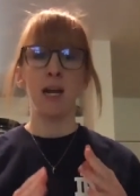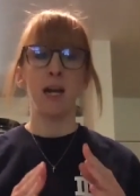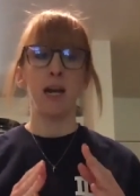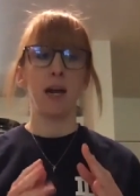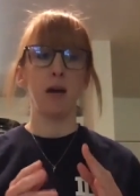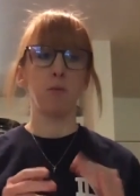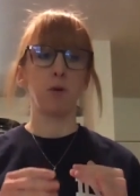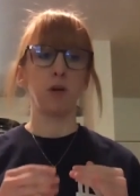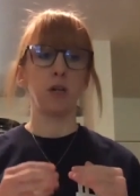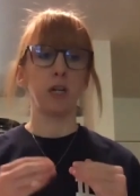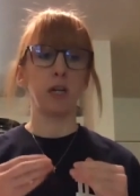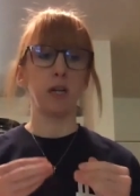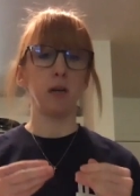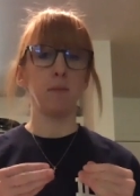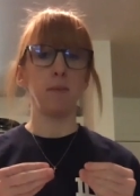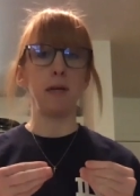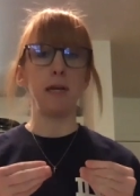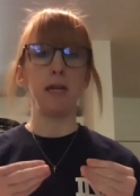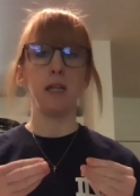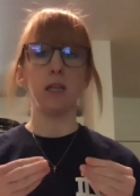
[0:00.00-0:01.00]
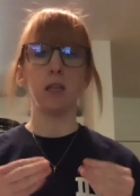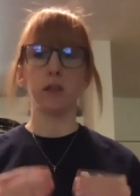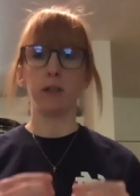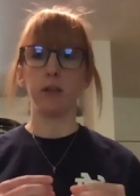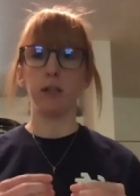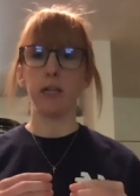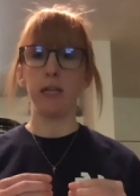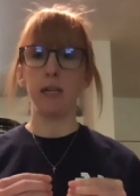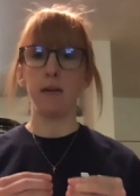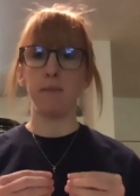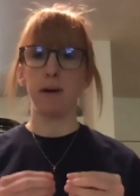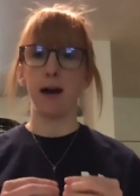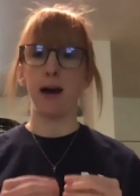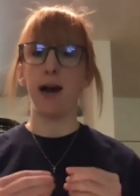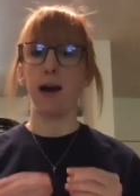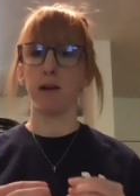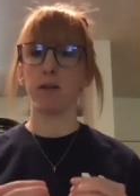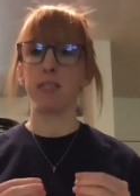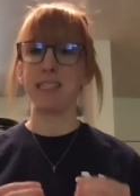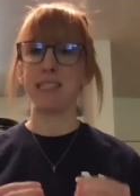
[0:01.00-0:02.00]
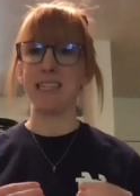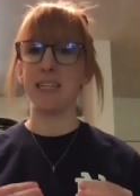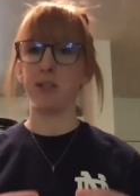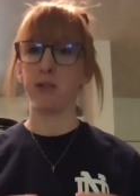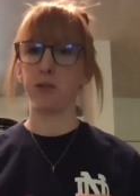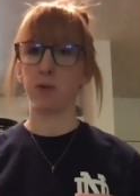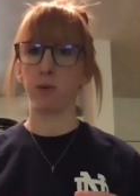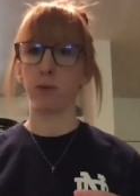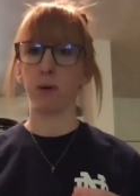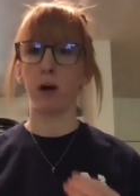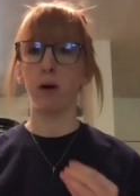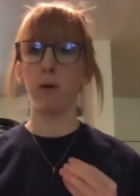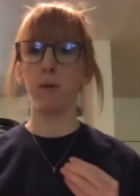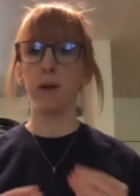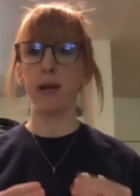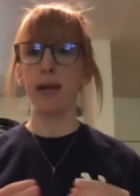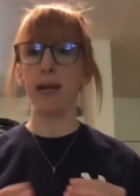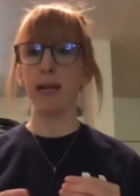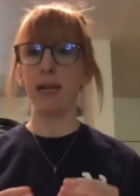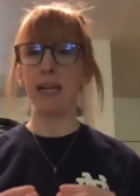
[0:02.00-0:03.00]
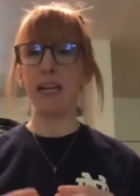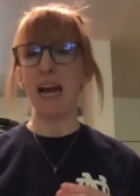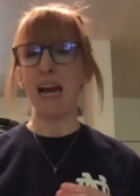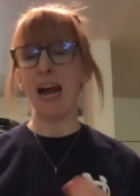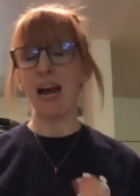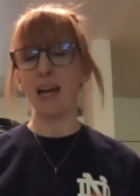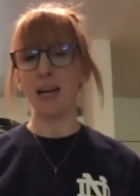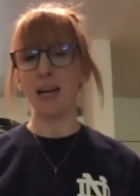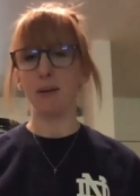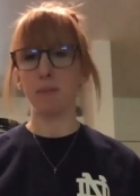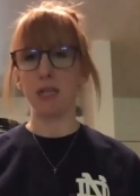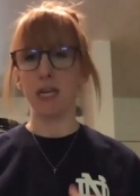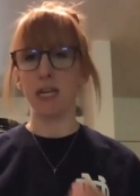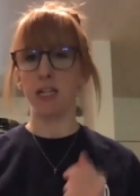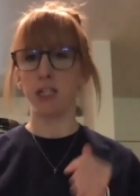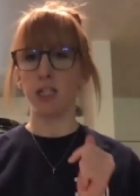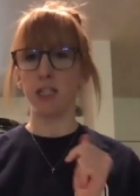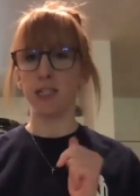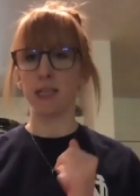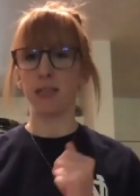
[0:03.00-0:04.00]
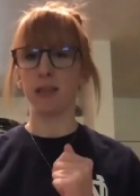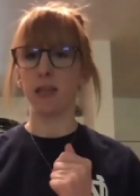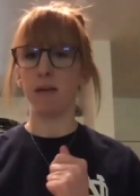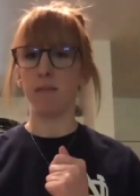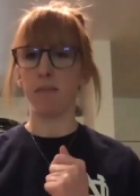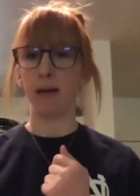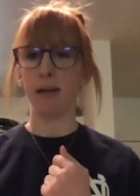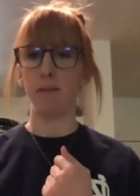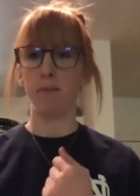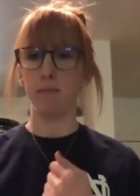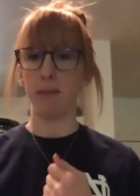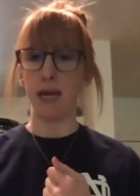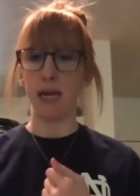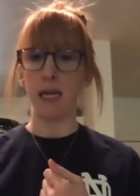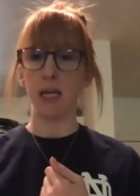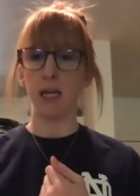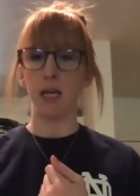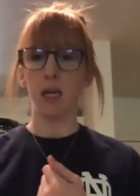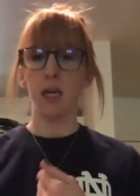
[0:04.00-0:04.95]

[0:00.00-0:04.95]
And we're going to be learning about how seeds grow and any adaptations that they might make